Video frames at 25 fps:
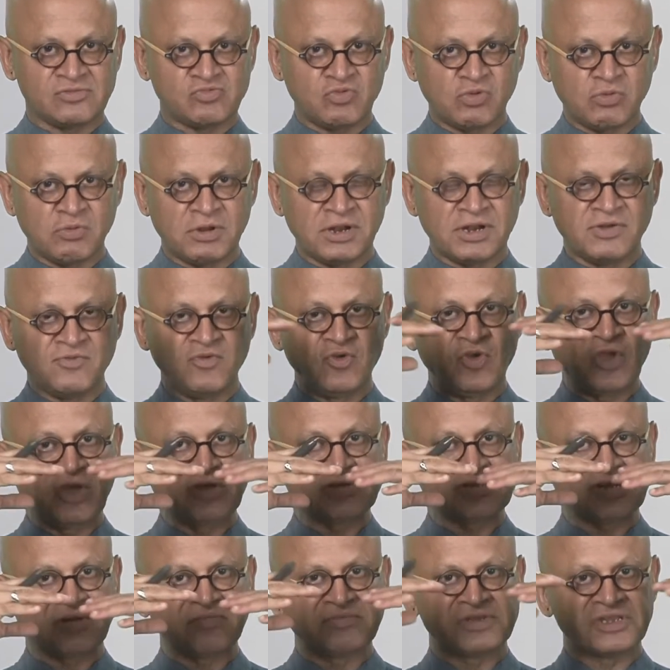We were doing
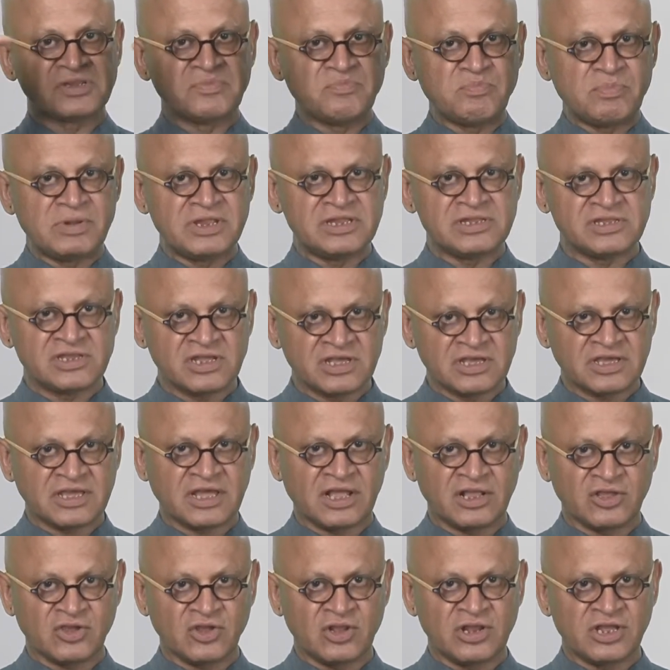some simplistic
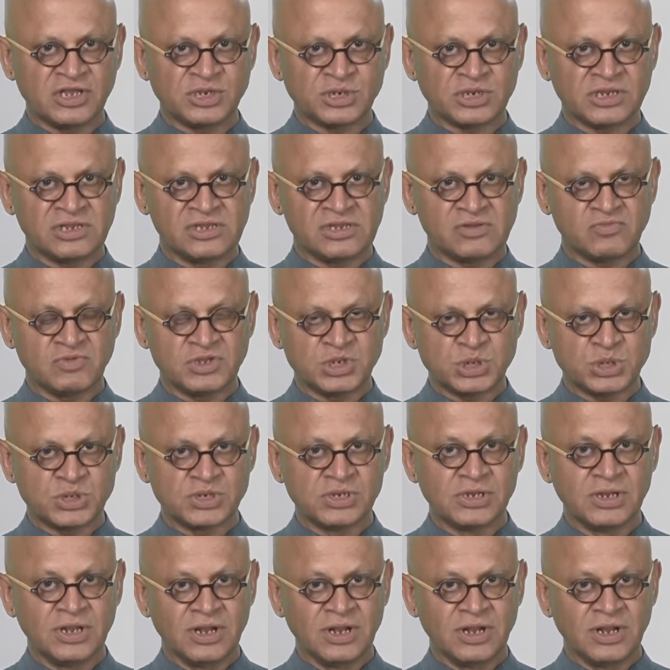calculations which